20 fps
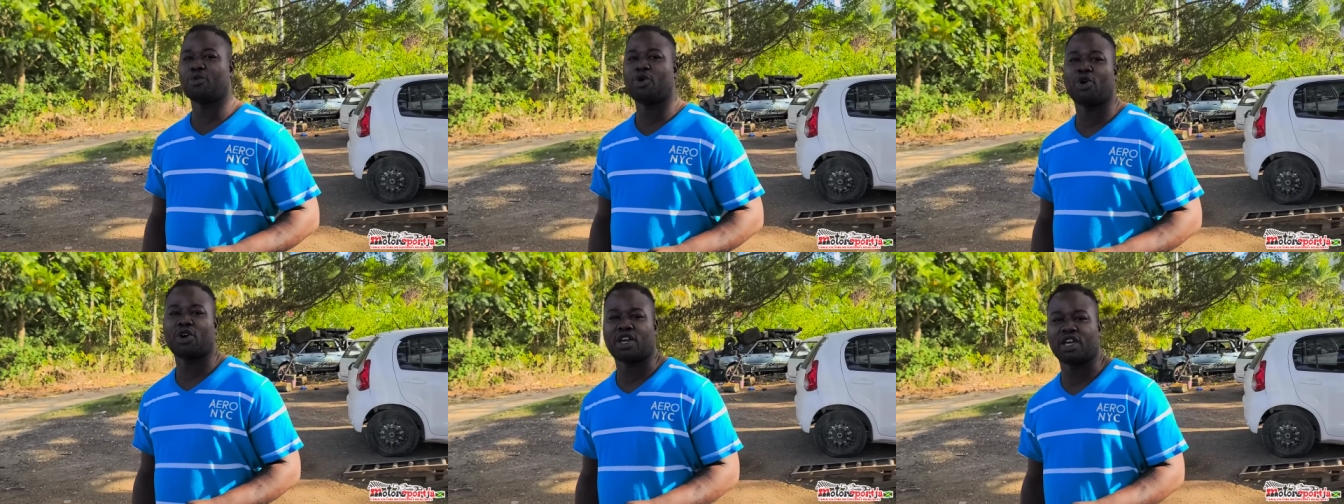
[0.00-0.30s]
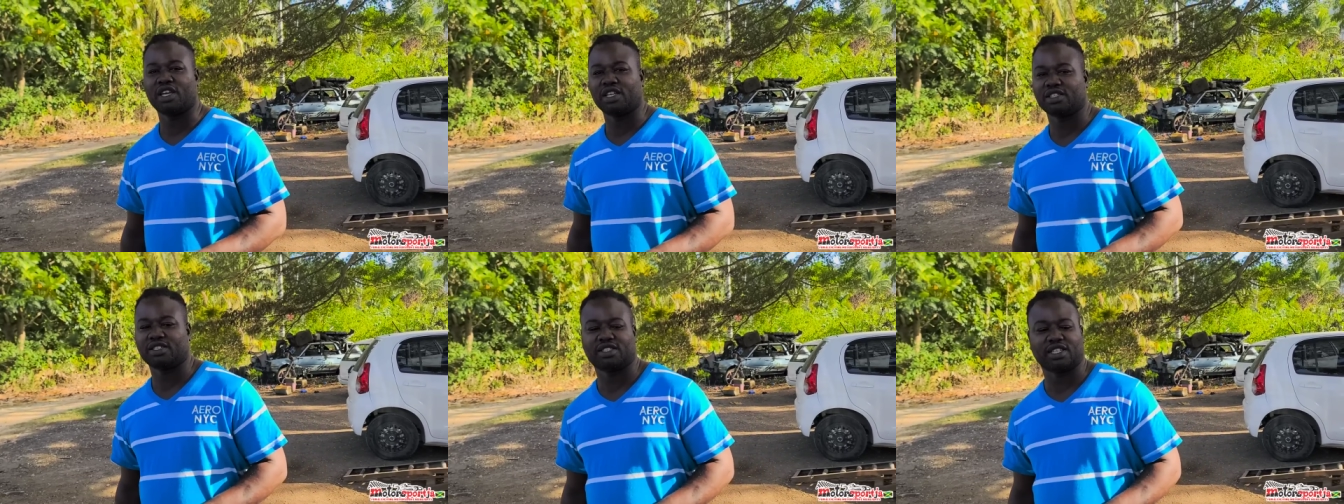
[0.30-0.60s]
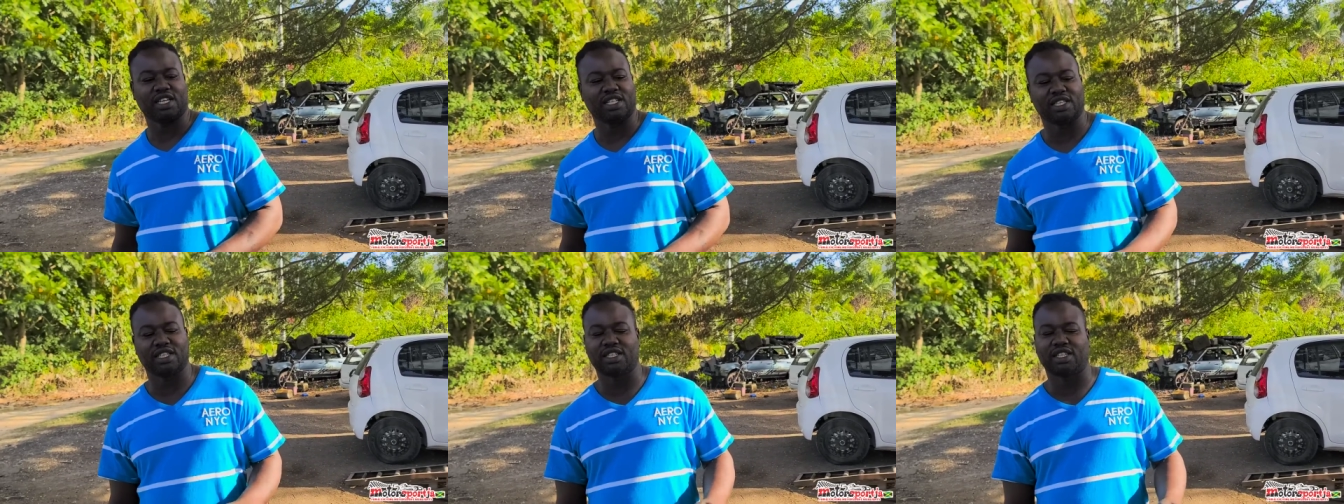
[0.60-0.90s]
peeps, I don't
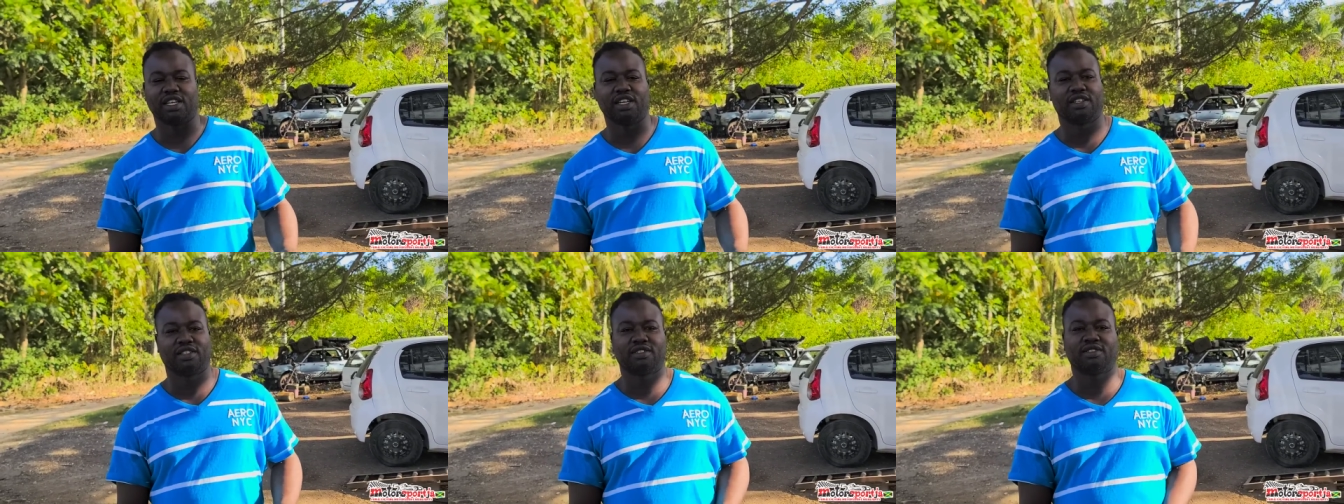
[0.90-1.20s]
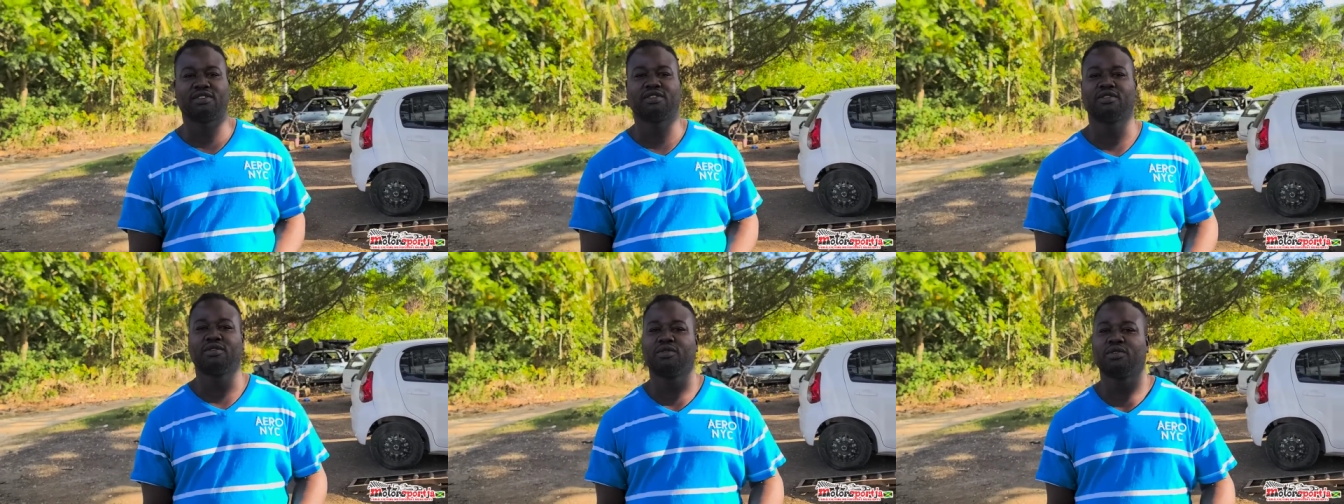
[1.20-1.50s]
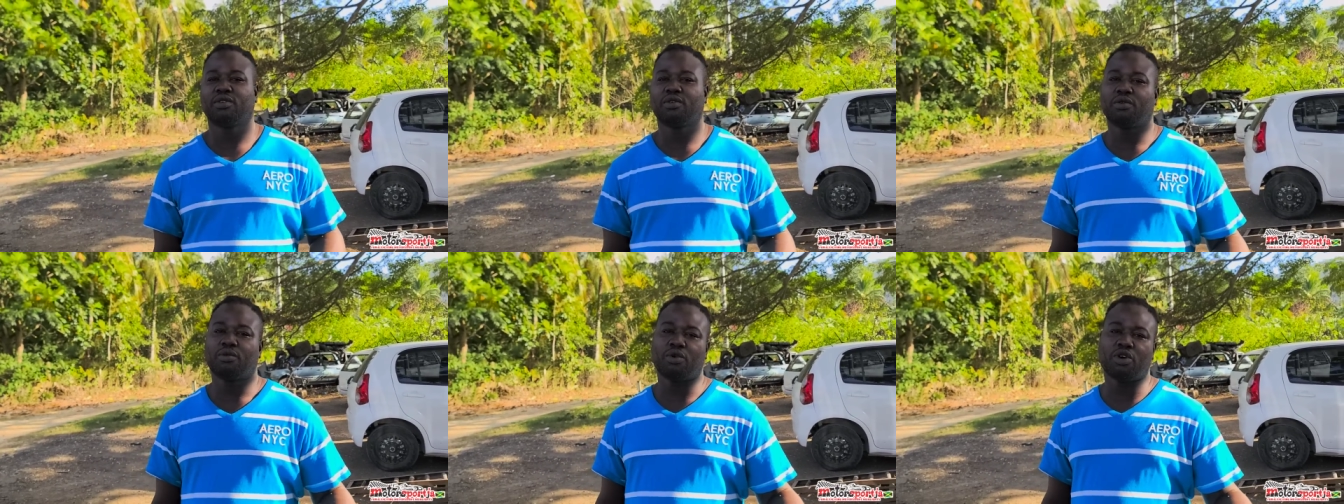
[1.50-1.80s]
know. Anything,
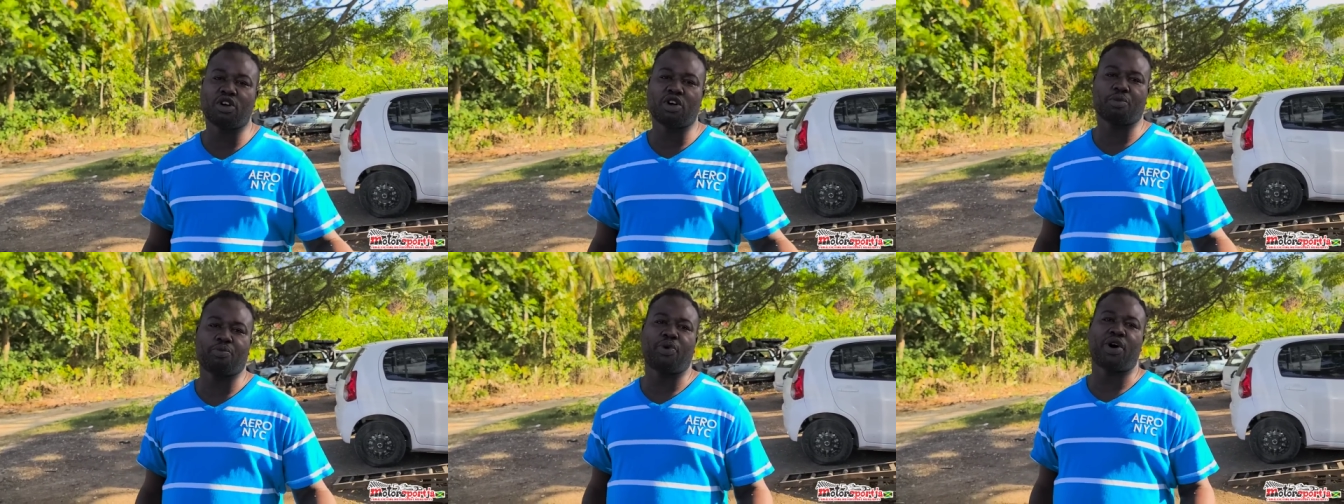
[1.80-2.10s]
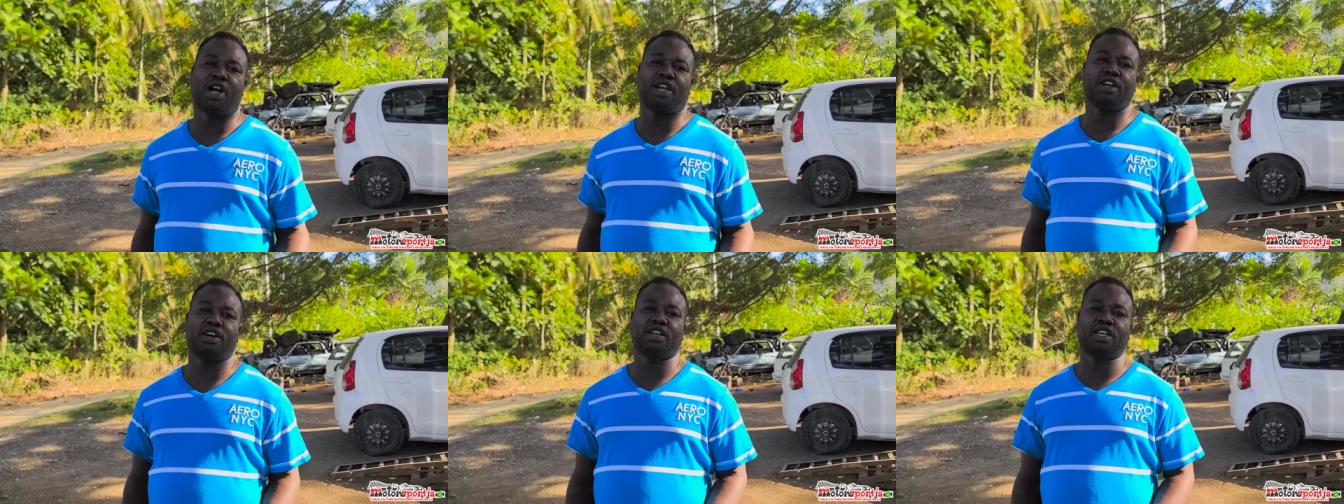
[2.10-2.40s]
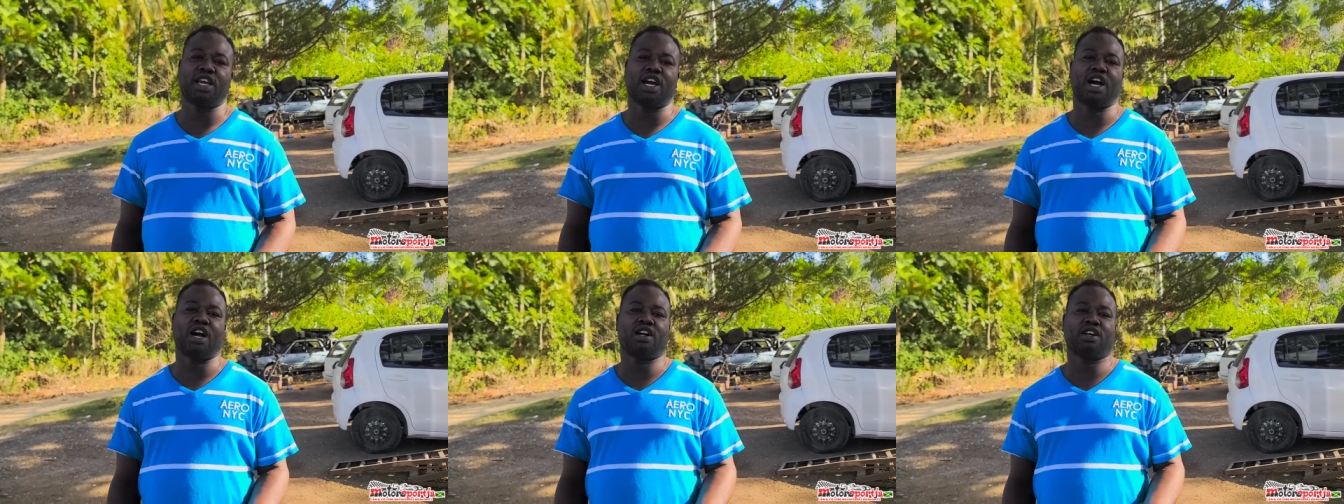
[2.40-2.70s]
work on your
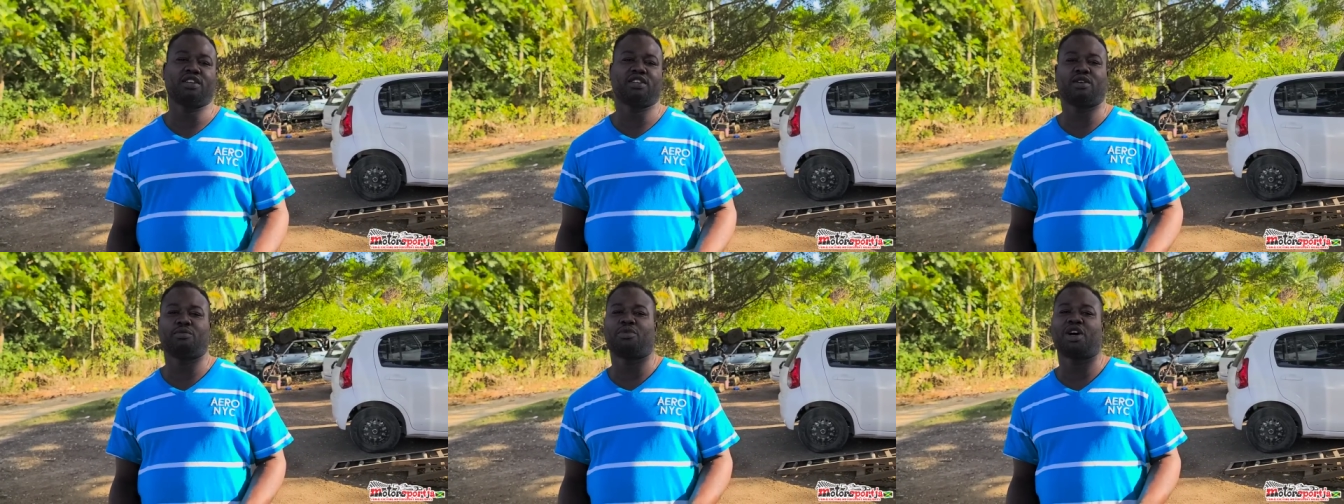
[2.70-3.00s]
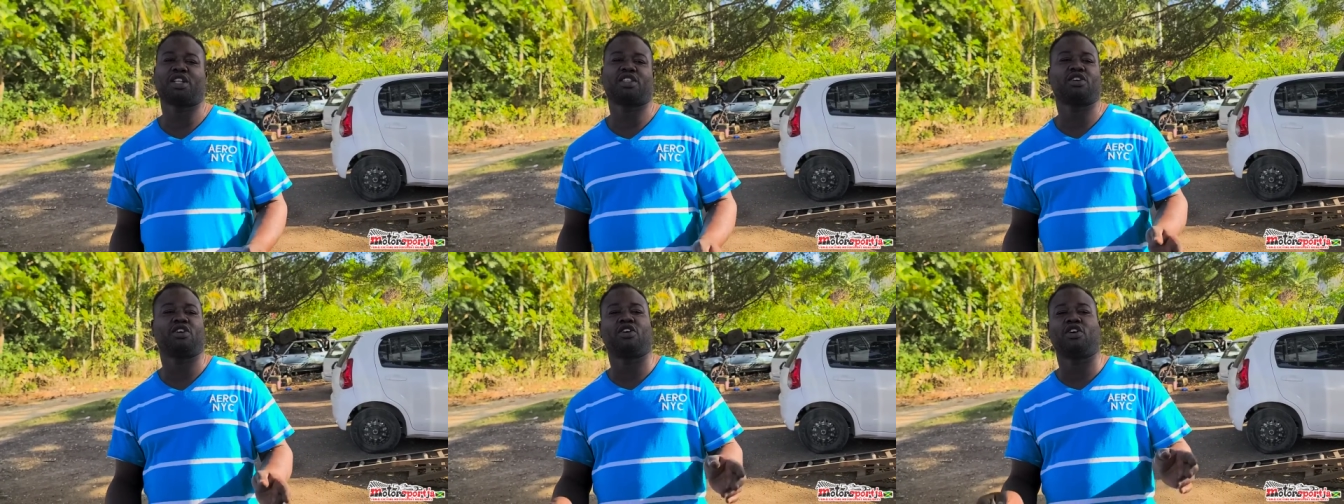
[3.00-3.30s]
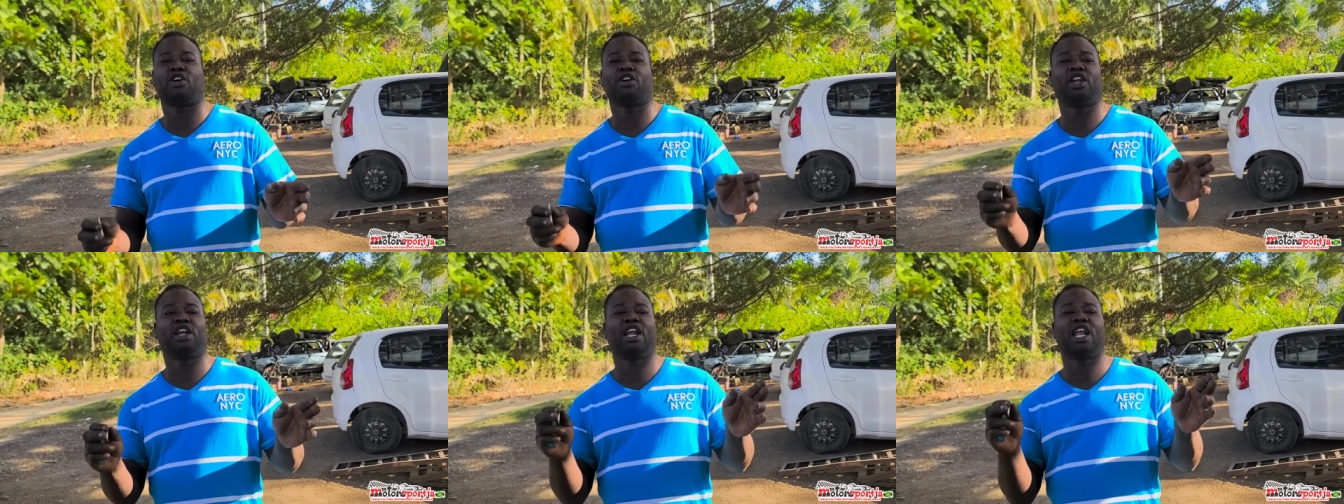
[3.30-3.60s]
car, no matter
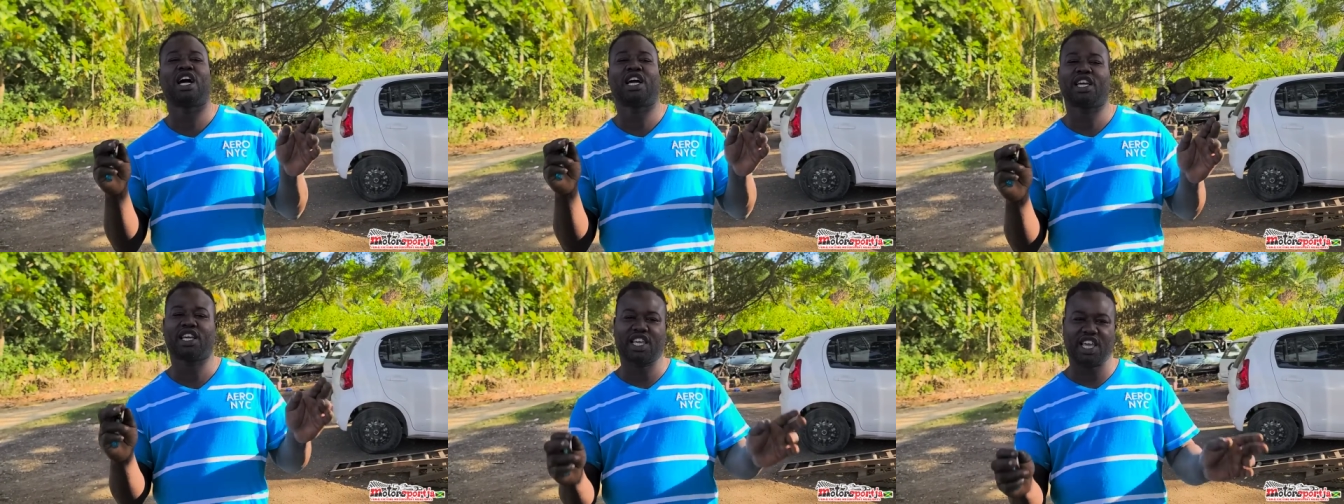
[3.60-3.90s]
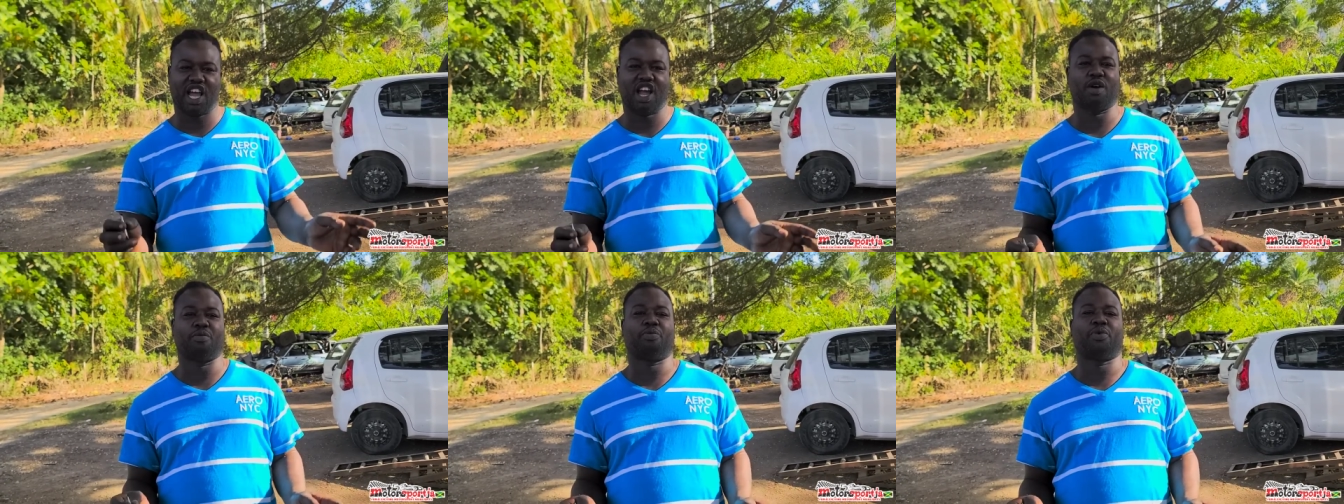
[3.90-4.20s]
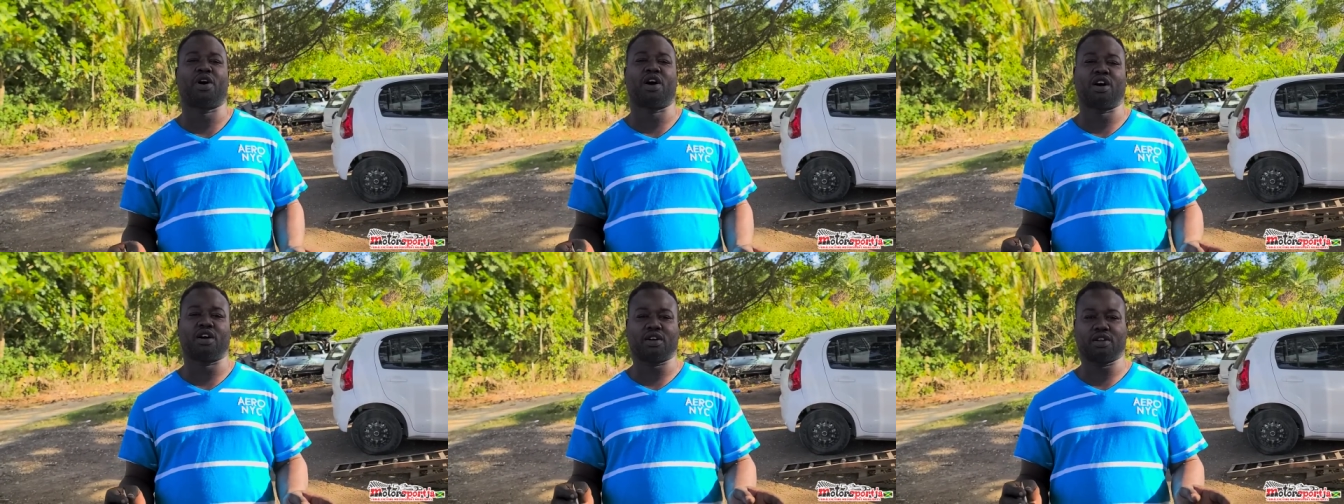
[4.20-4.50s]
how long car
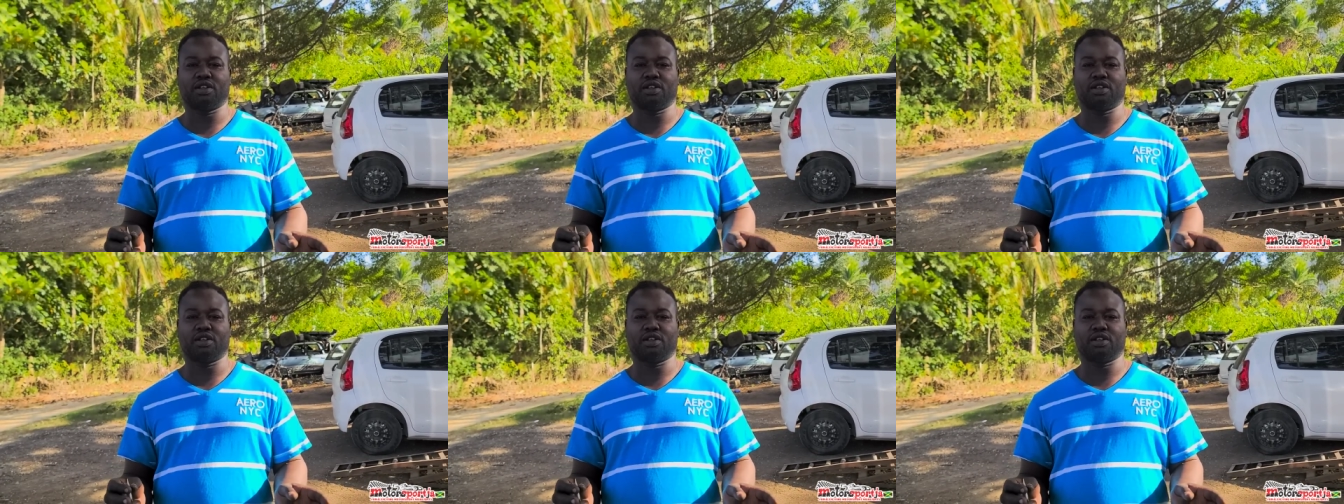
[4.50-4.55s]
park.